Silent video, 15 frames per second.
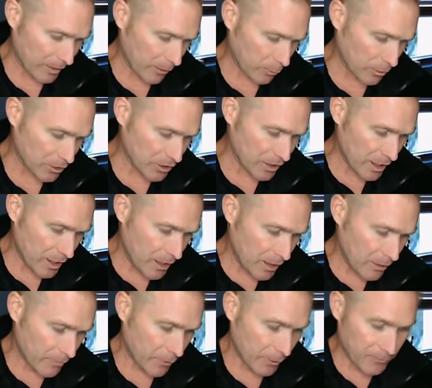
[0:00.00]
In other words,
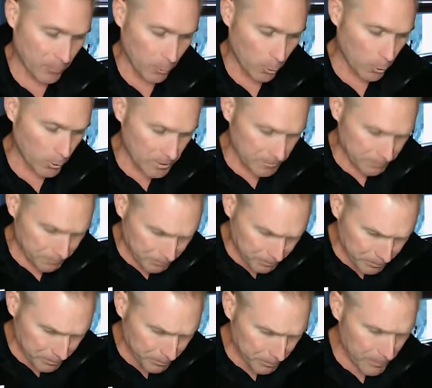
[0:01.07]
for the fools,
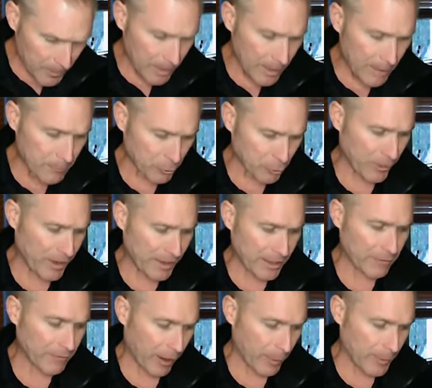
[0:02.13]
creating
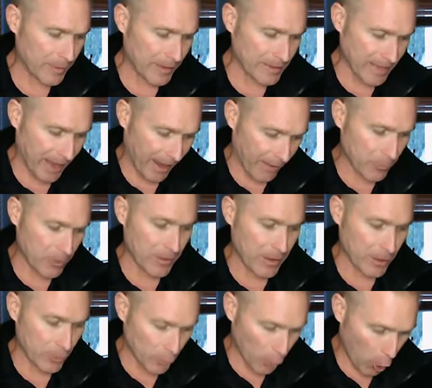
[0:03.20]
an environment that's
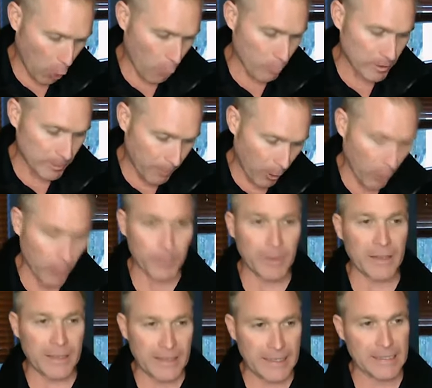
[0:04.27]
everything your home
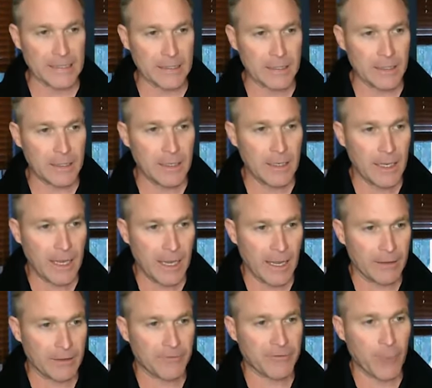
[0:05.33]
department isn't
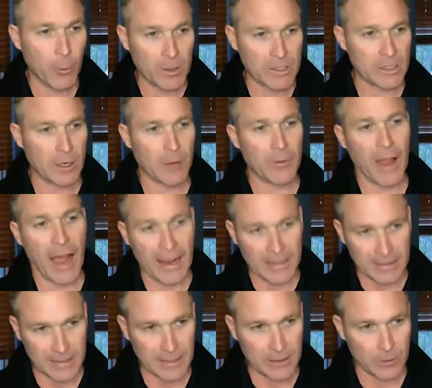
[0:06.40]
and focusing on the
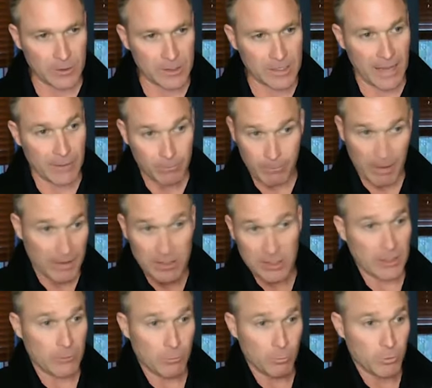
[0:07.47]
ideals that
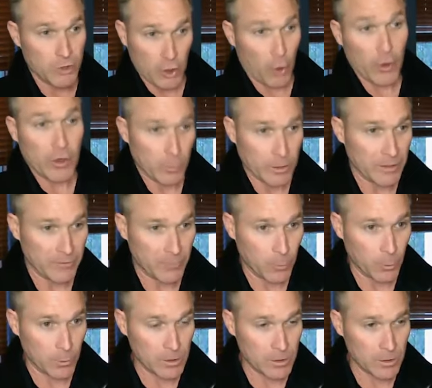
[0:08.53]
basically started with the
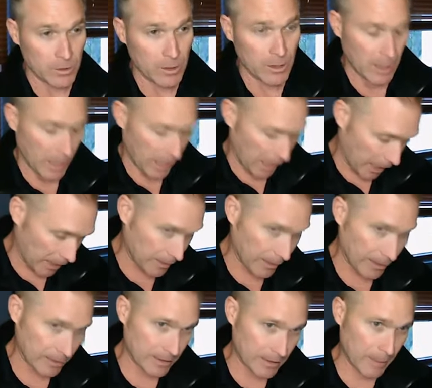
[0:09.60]
fools and,
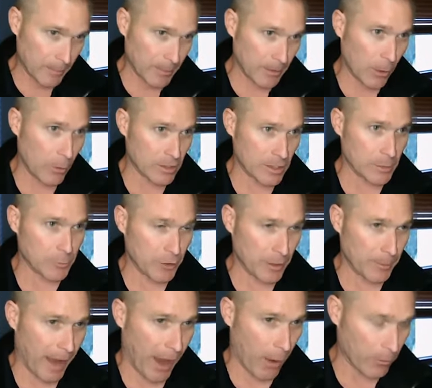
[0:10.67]
and, and keeping those is
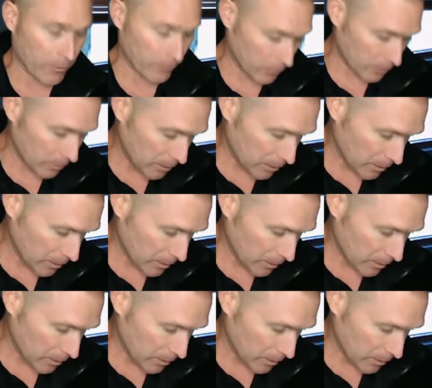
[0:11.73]
pretty powerful.